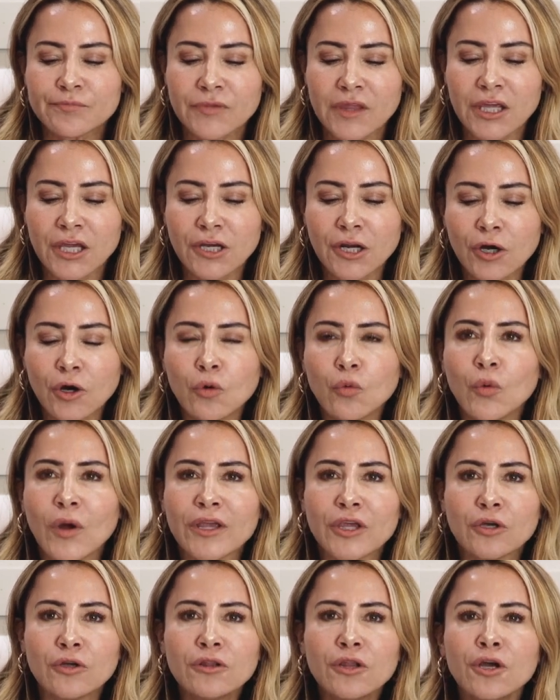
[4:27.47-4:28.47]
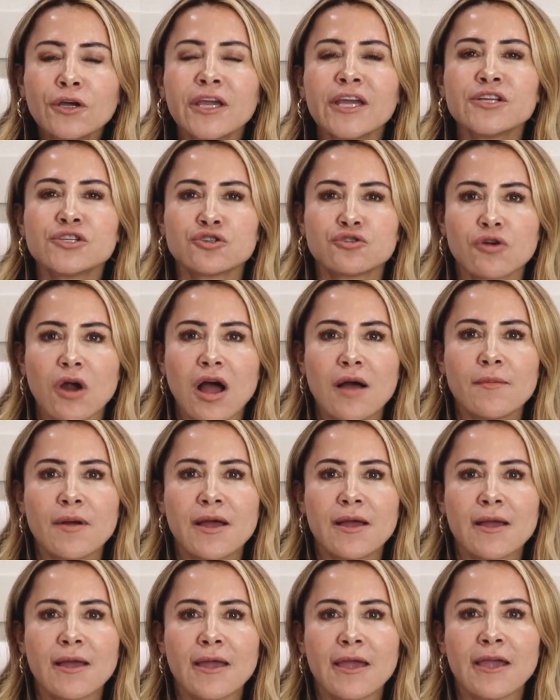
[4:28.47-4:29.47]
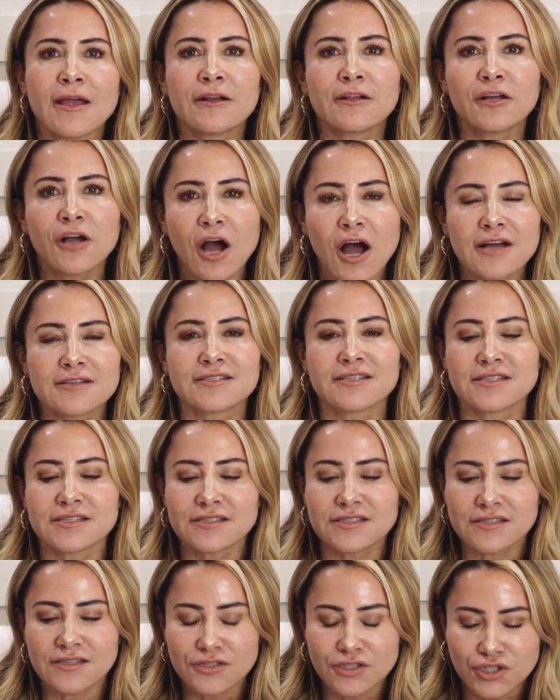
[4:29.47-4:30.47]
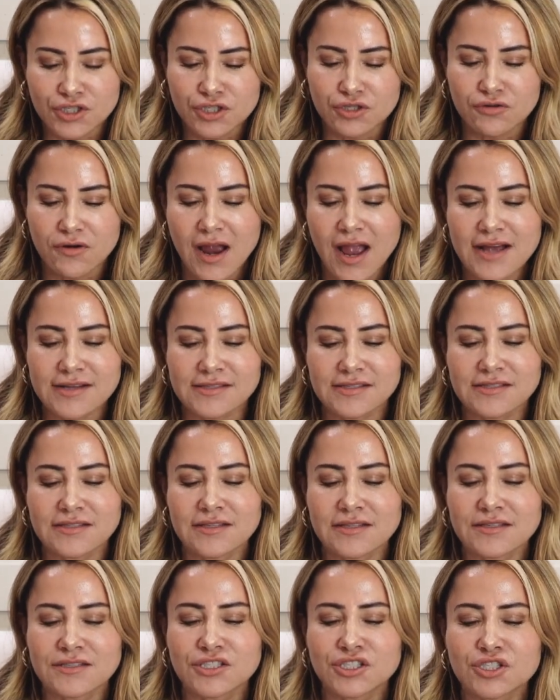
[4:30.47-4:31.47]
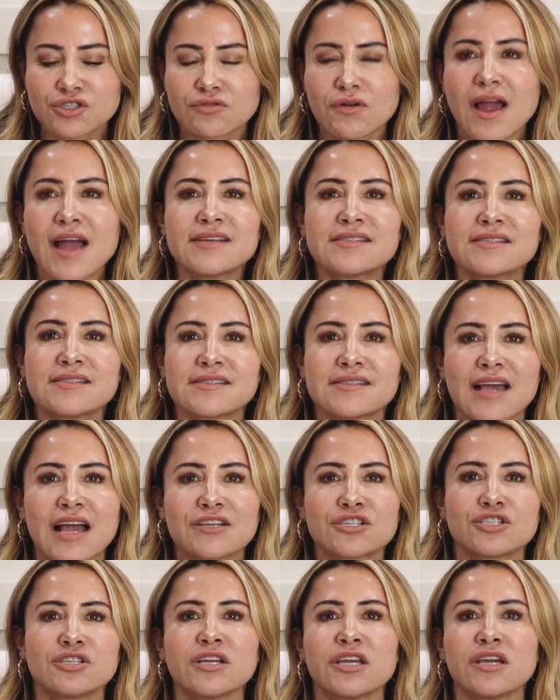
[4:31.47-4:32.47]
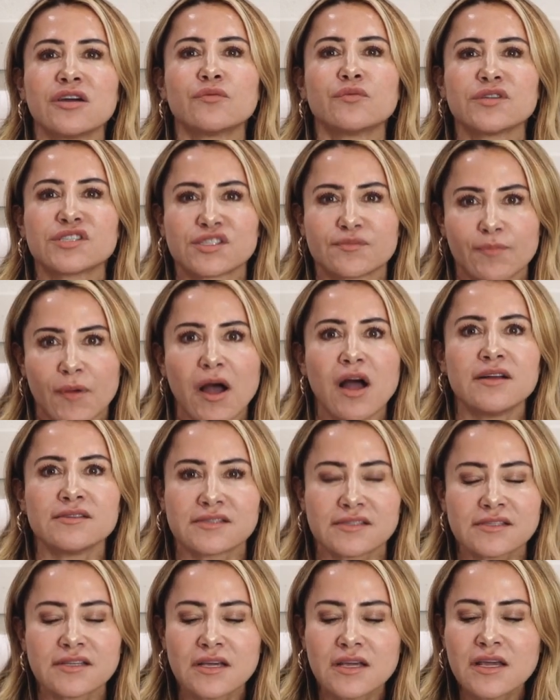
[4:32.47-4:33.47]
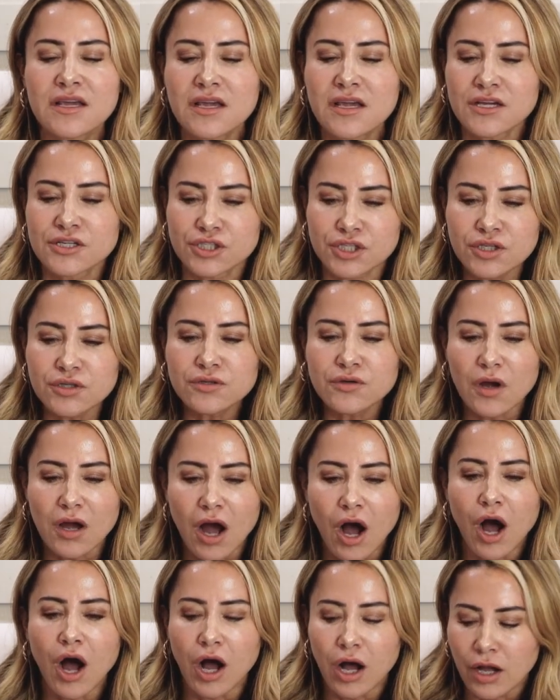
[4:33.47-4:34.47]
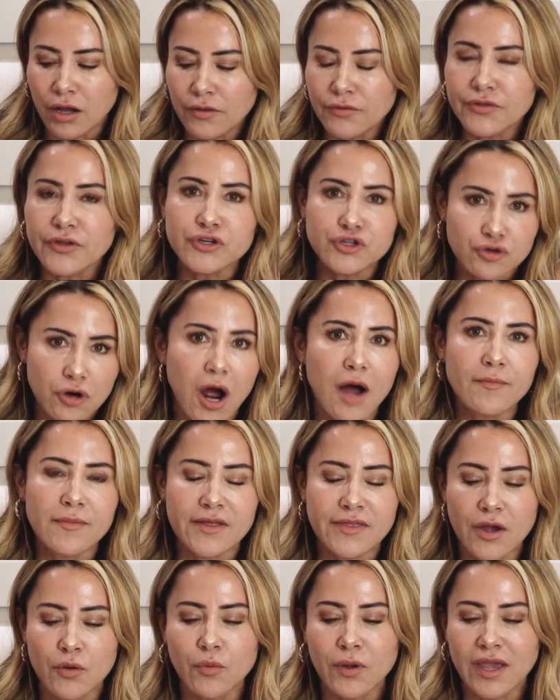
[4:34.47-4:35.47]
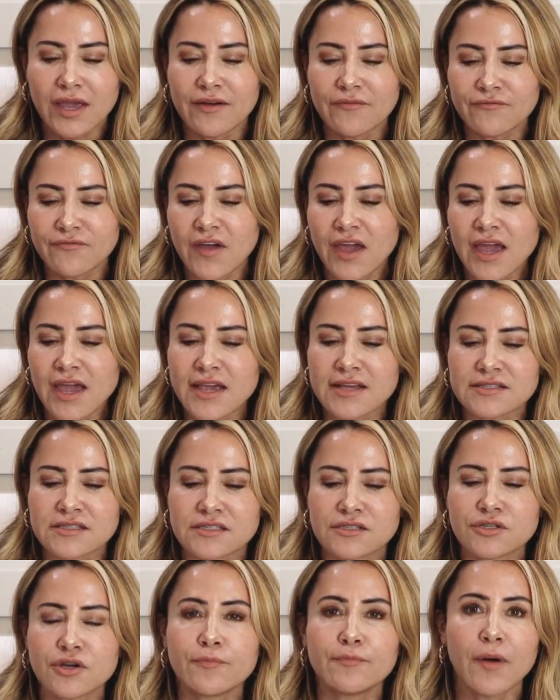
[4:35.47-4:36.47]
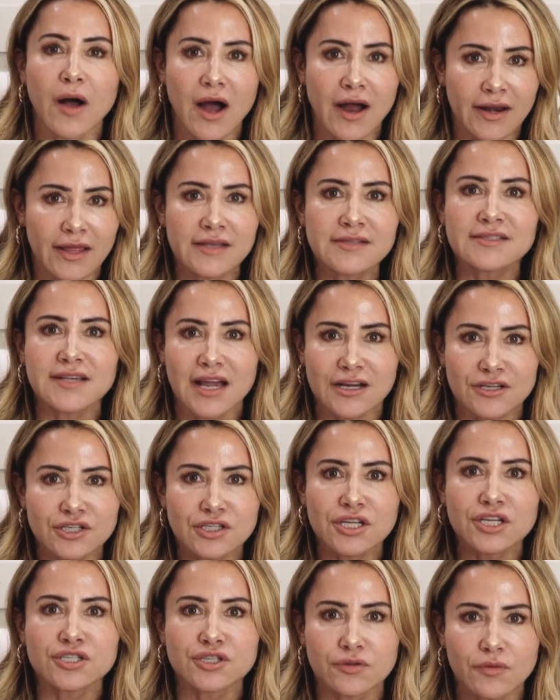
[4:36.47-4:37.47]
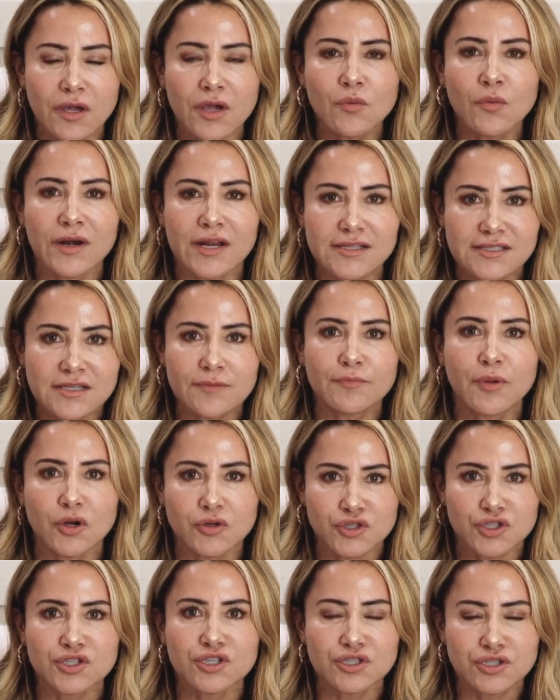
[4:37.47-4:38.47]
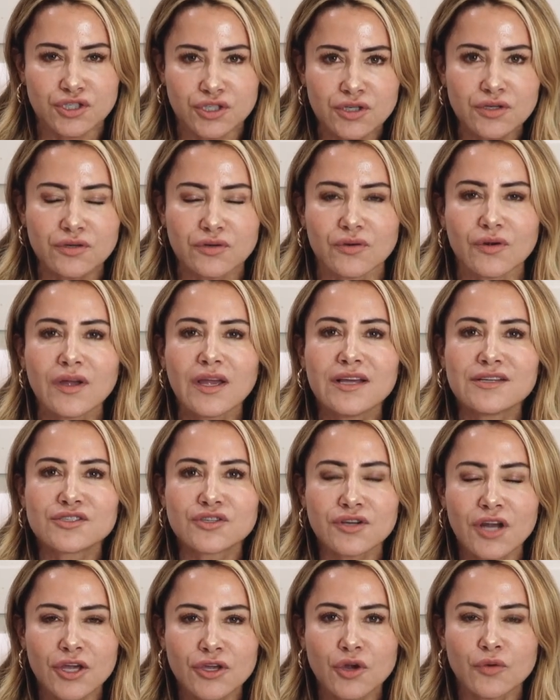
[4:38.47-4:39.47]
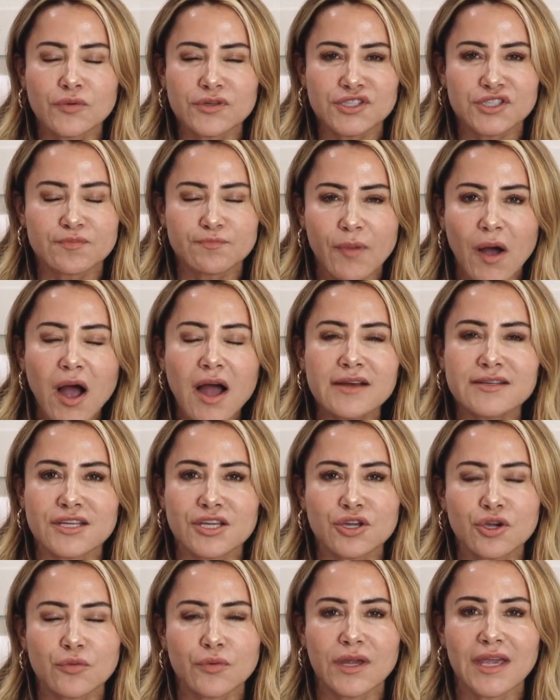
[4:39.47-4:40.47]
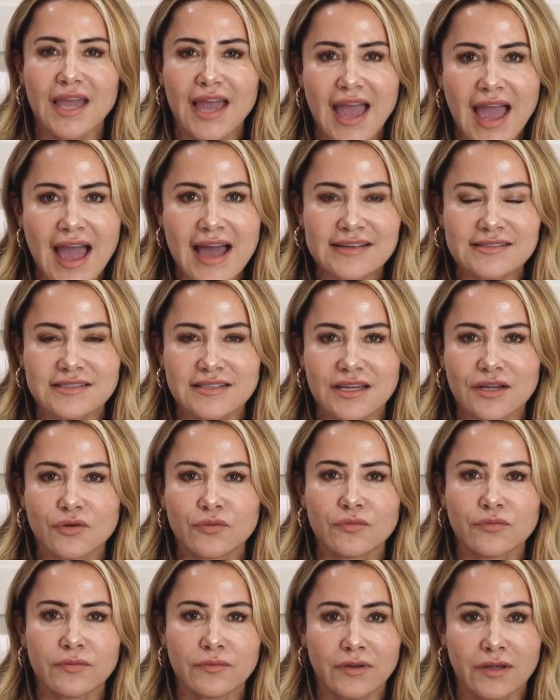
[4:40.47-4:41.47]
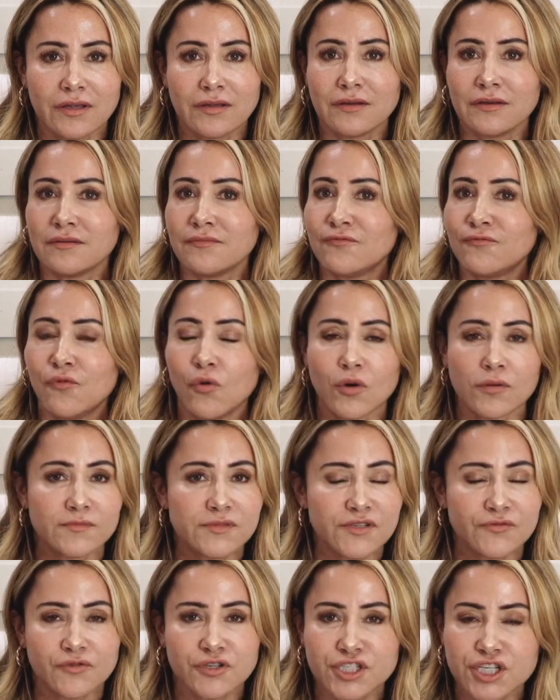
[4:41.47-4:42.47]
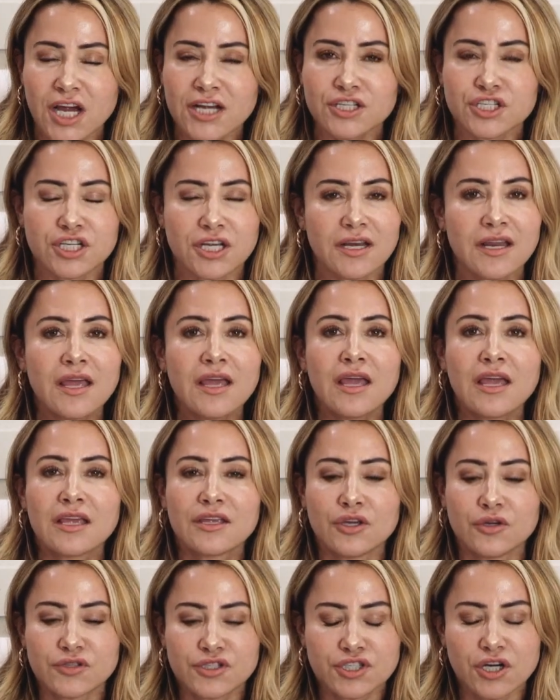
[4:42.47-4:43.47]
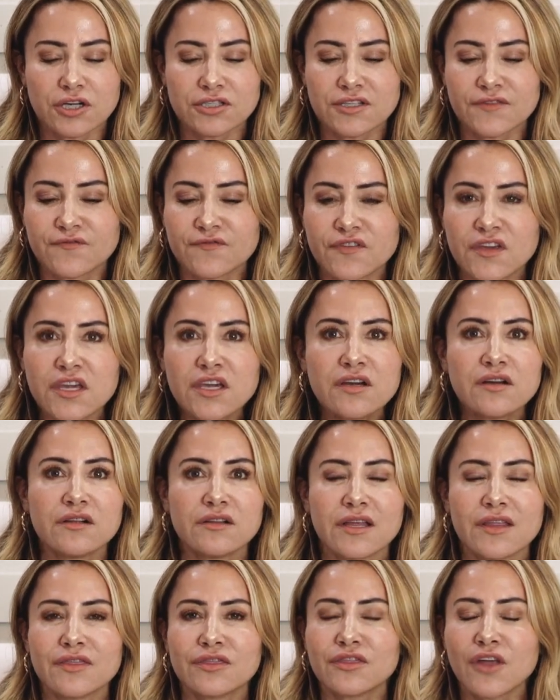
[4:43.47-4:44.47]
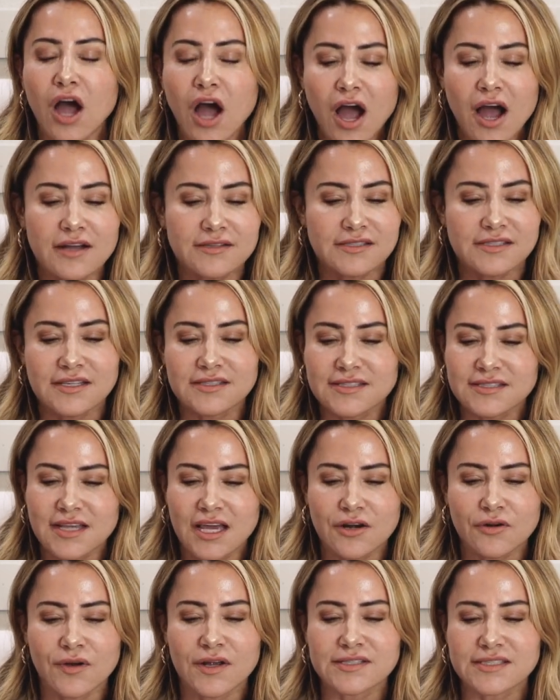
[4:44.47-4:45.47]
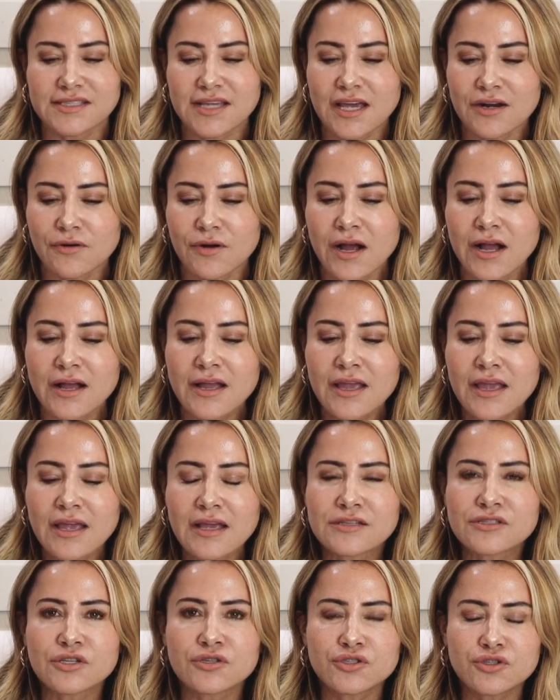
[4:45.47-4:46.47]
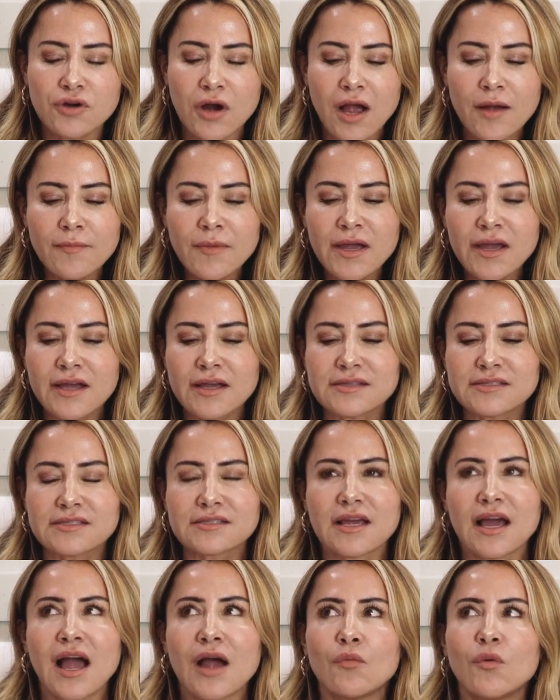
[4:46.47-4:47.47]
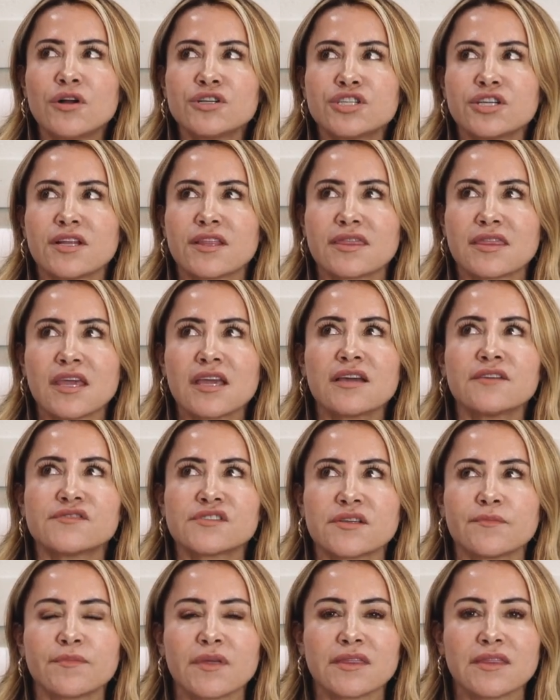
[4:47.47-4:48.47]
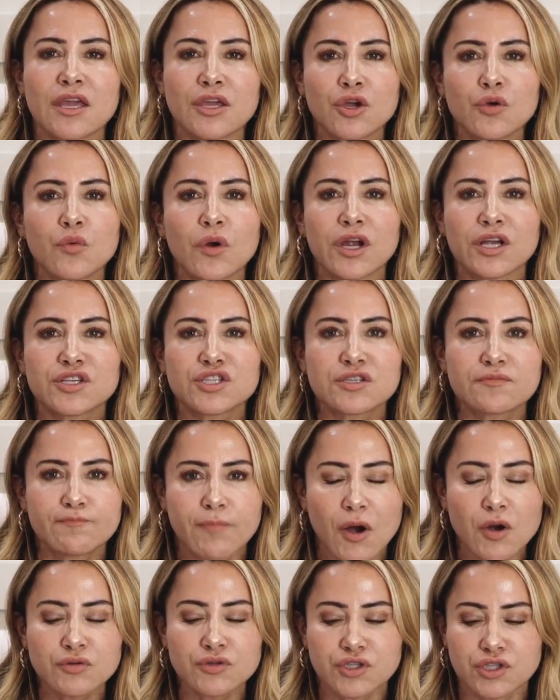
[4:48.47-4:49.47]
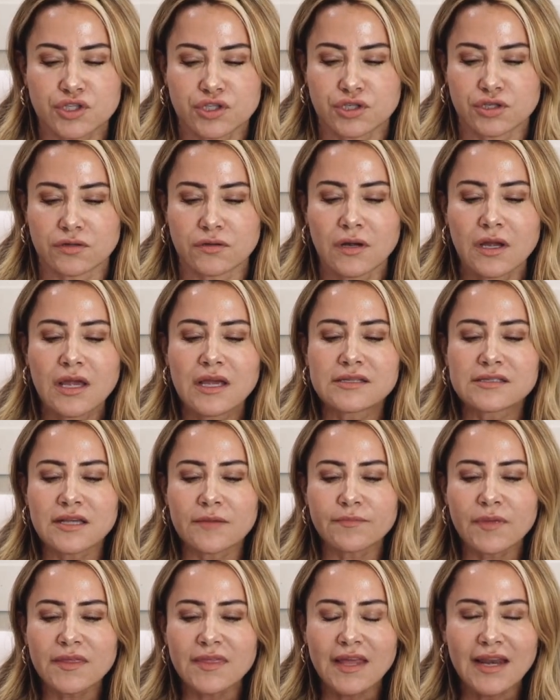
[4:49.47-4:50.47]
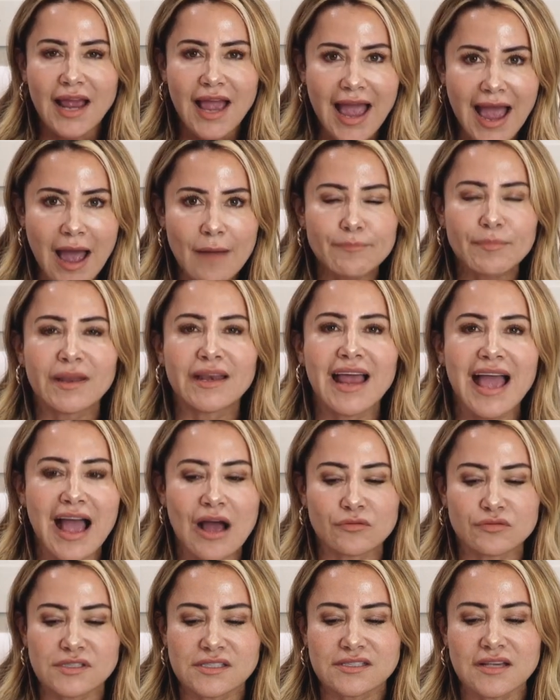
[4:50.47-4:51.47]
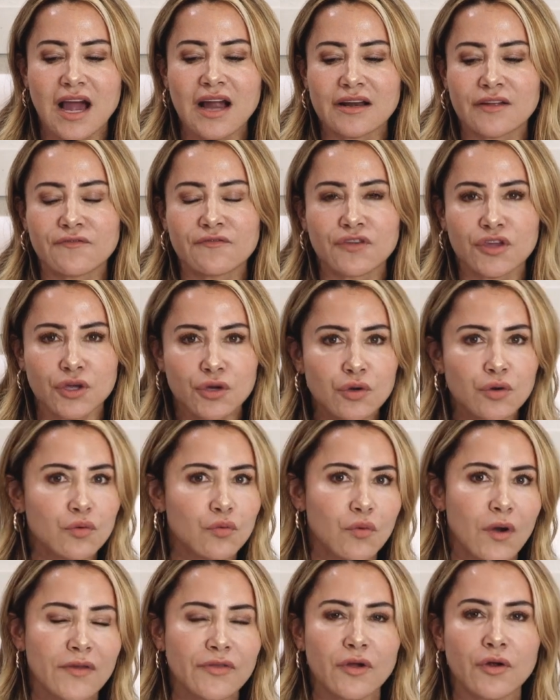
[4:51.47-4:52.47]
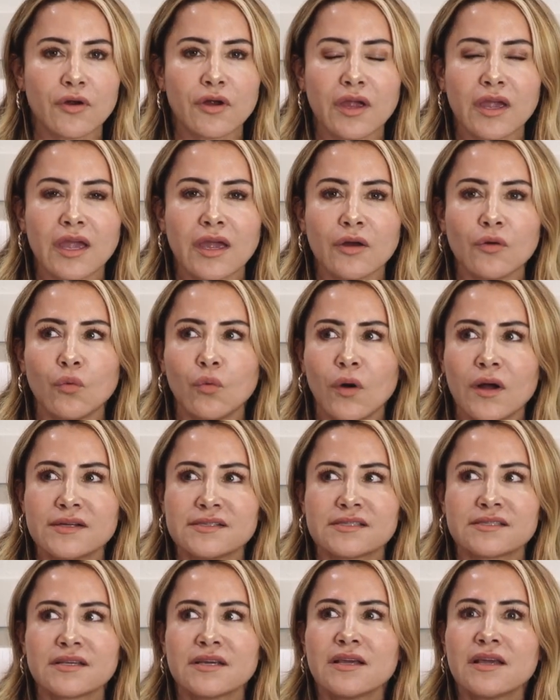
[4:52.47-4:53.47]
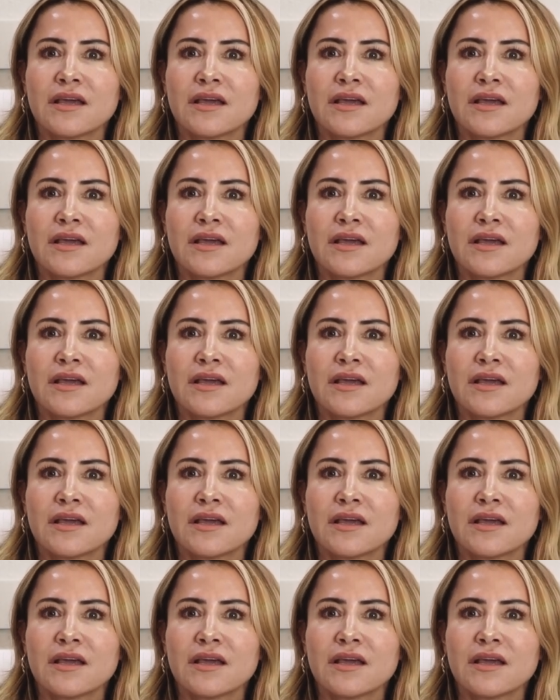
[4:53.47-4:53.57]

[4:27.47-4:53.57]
When you look at trauma, it causes stress. Stress is actually a response to all the trauma that we have faced. Your body is actually doing what it's supposed to do. So now you're responding, you're reacting in forms of rejection. You start to feel in thoughts, et cetera, et cetera. So trauma is, I want you to think of something that you were exposed to, something that happened outside of you, whether it was